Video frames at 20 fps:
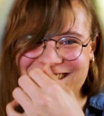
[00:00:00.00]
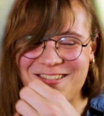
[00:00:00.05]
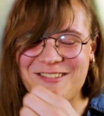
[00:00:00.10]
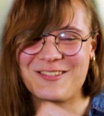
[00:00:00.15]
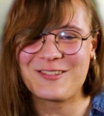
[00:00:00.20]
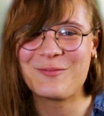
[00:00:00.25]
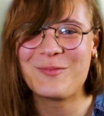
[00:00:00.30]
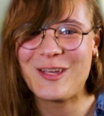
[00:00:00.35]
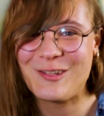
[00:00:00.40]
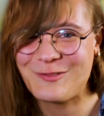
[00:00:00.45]

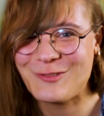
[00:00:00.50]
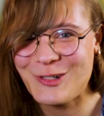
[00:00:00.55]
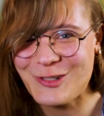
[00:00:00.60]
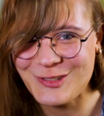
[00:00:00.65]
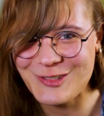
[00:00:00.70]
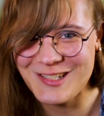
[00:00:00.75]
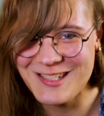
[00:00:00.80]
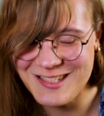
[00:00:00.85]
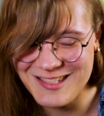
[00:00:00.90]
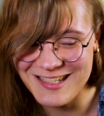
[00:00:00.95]
the the main
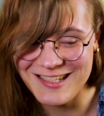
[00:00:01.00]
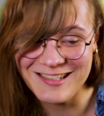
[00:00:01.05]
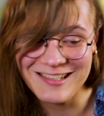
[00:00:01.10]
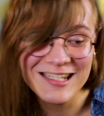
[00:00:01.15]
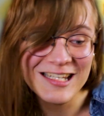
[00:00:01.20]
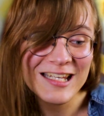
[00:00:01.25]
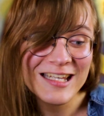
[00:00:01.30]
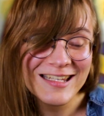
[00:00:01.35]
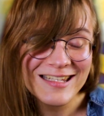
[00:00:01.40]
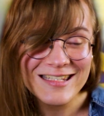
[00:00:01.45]
vocalist, and
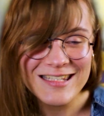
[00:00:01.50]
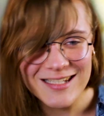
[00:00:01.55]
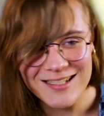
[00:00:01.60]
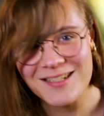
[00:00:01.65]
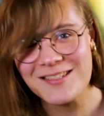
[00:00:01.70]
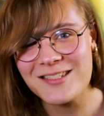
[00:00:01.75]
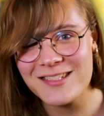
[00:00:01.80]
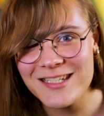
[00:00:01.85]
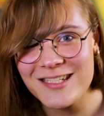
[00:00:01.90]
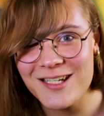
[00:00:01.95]
he
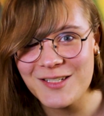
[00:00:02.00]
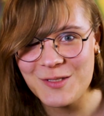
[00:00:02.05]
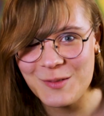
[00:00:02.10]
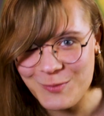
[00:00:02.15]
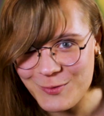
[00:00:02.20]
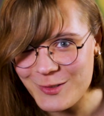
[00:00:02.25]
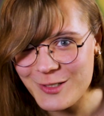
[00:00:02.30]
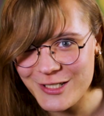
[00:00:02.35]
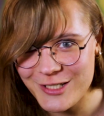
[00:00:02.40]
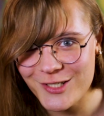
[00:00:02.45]
does he does a
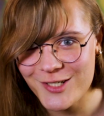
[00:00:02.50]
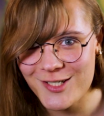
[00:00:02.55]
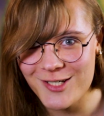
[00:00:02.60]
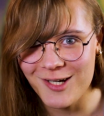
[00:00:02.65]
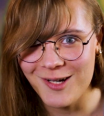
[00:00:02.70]
pretty good